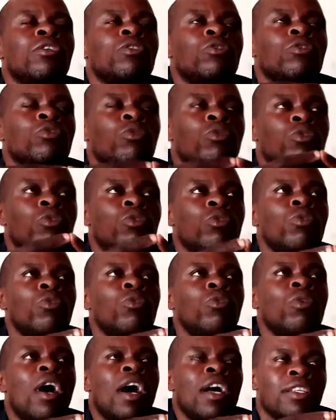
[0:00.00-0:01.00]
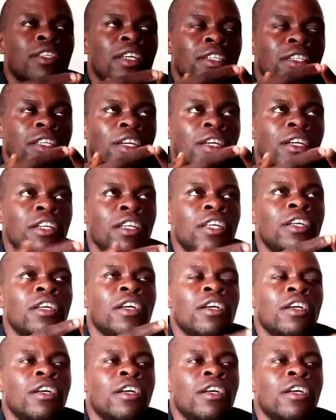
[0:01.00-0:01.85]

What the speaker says: to do as a technique,